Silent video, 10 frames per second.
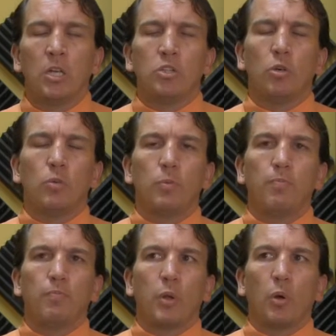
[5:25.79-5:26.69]
So
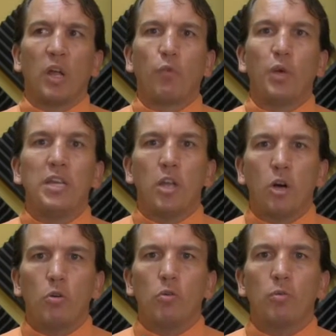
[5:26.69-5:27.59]
if we
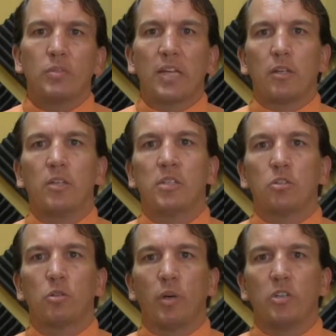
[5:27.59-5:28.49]
know that these
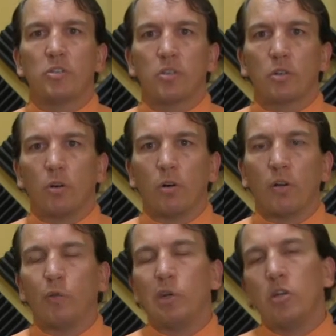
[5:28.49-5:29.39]
situations occur,
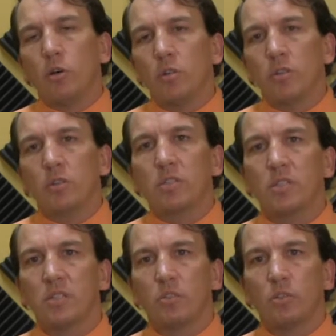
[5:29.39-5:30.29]
if we know that there's
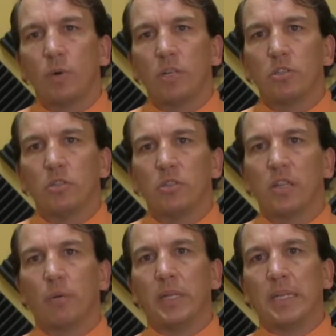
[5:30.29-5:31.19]
these situations
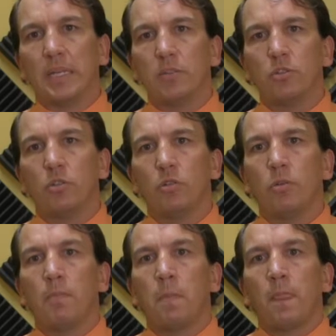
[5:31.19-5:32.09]
that we get
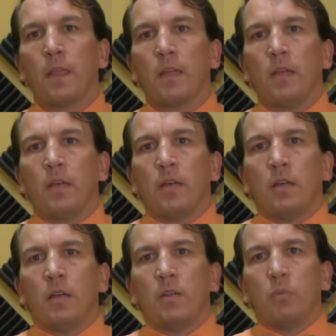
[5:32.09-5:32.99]
into
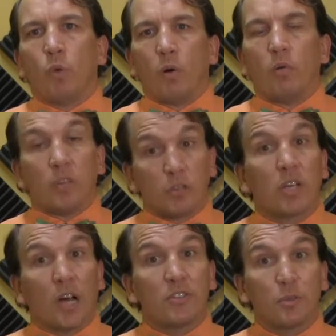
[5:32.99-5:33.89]
where there's
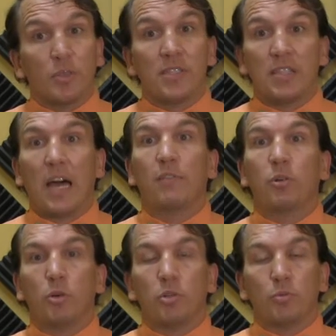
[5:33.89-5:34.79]
consequences
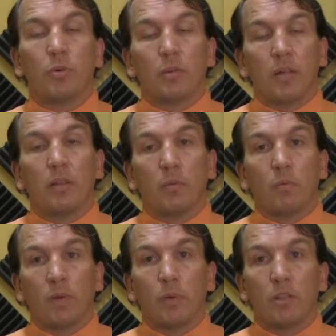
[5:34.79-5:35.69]
afterwards, where
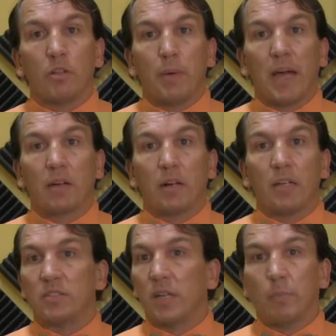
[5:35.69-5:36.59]
we look back on it
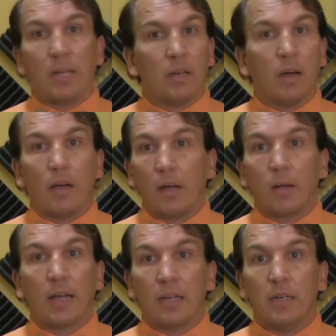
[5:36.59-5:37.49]
and say, man,
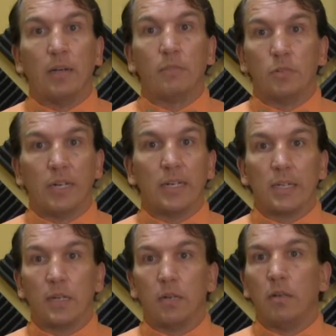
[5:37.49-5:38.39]
I can never do that
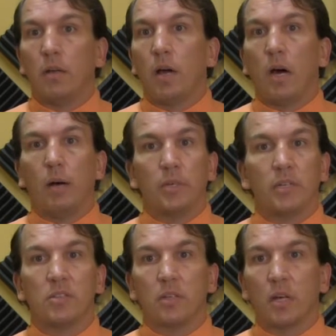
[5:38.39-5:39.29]
again,
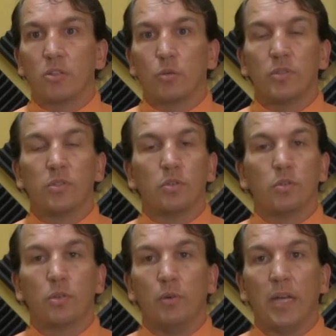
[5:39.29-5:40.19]
because the consequences are
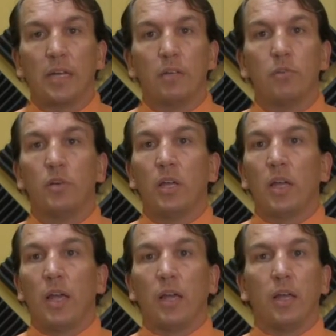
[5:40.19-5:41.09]
so negative,
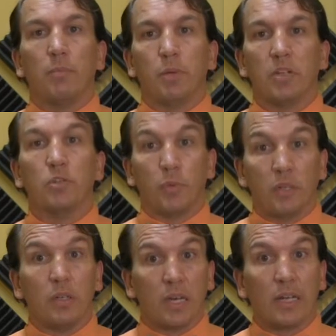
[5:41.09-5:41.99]
and because
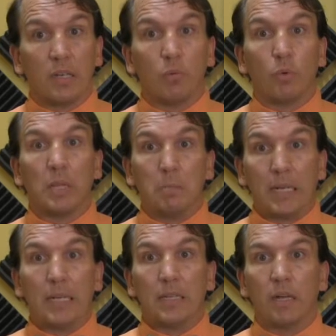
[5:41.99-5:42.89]
we, again, really
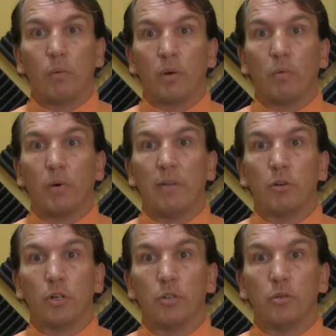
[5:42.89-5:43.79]
mean it, that we're
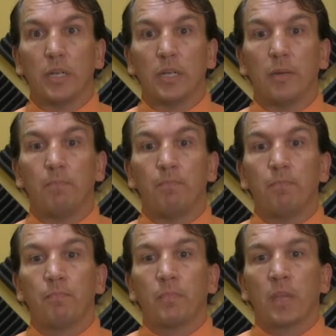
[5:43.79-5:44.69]
never going to do it again.
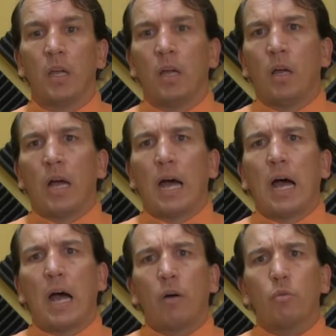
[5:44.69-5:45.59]

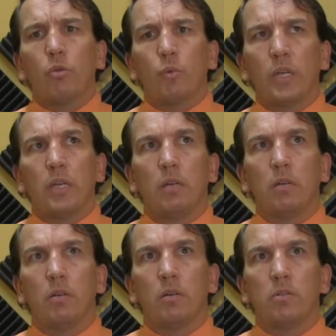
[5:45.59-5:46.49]
How do we
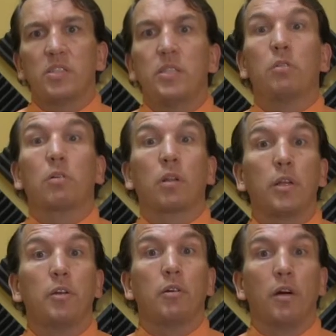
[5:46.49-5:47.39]
steer
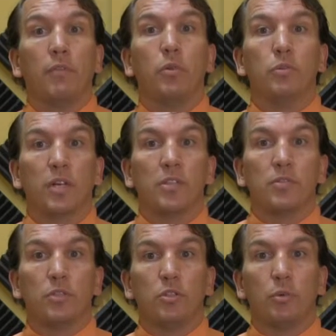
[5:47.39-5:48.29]
clear of those kinds
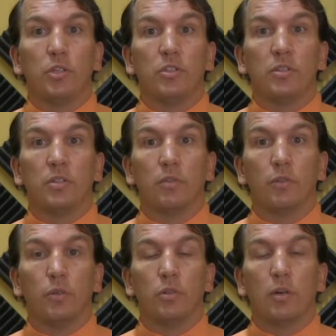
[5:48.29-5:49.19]
of situations in the
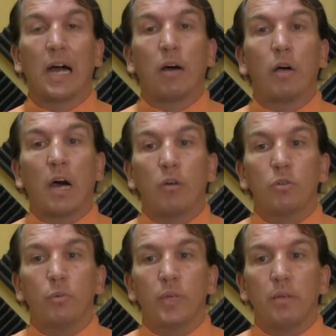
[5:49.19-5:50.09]
future? How
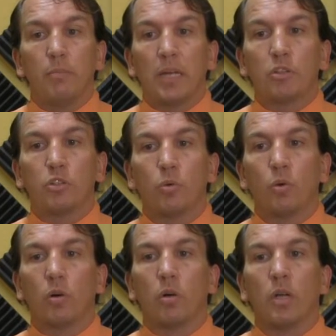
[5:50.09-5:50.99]
do we make
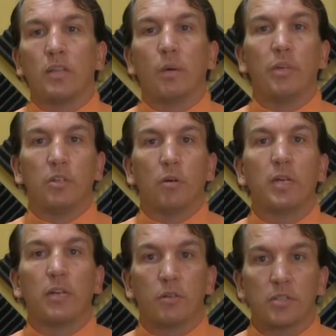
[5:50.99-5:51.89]
sure that we don't
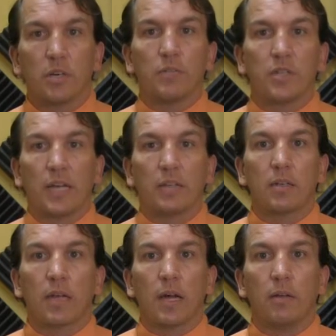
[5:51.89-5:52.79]
get ourselves in
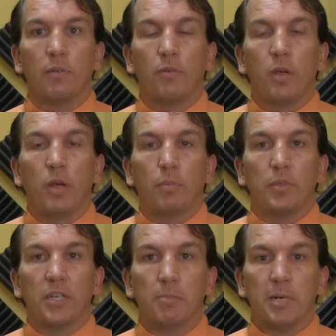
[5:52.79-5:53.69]
that kind of
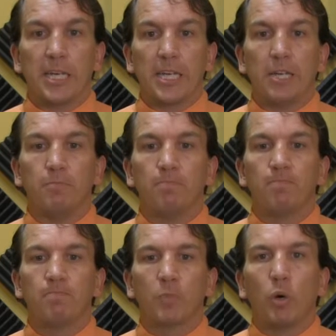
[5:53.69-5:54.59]
predicament again?
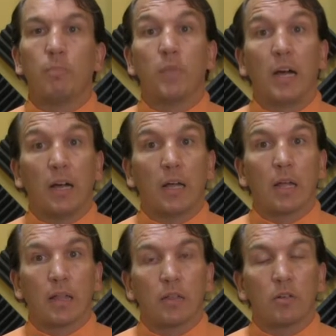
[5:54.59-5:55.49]
Well,
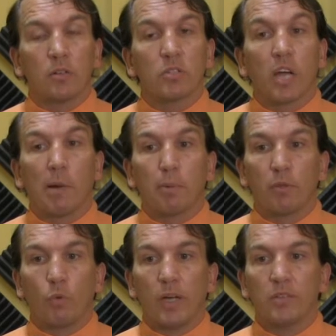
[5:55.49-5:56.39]
there's a couple
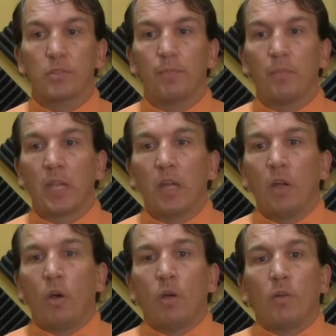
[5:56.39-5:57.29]
of ways.
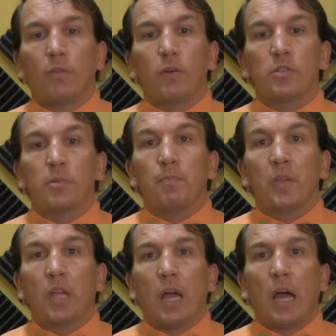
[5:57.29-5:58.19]
First,
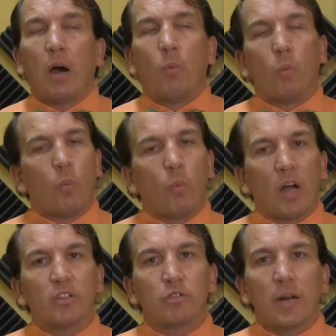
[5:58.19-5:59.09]

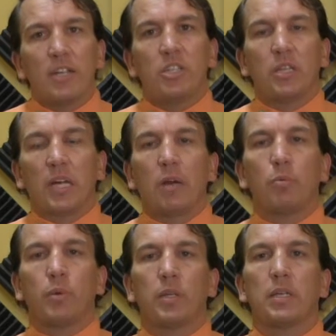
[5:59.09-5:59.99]
a strategy that I
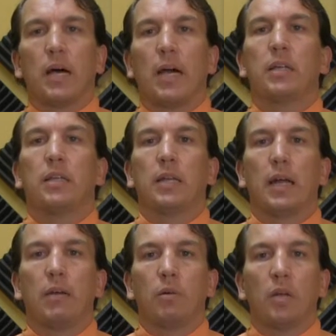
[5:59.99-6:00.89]
really like, that
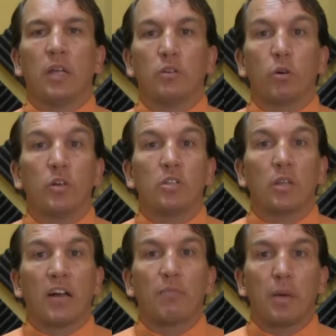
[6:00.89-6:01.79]
I encourage a
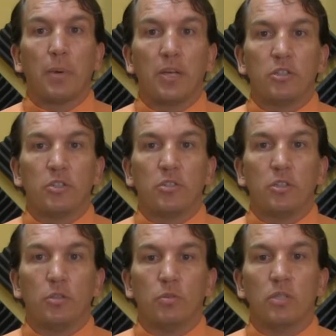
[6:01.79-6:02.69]
lot of my patients to
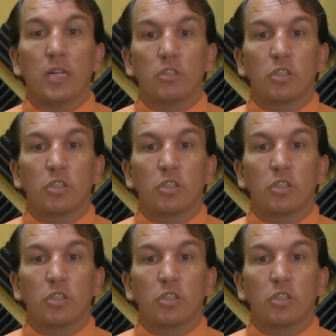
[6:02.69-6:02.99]
use, not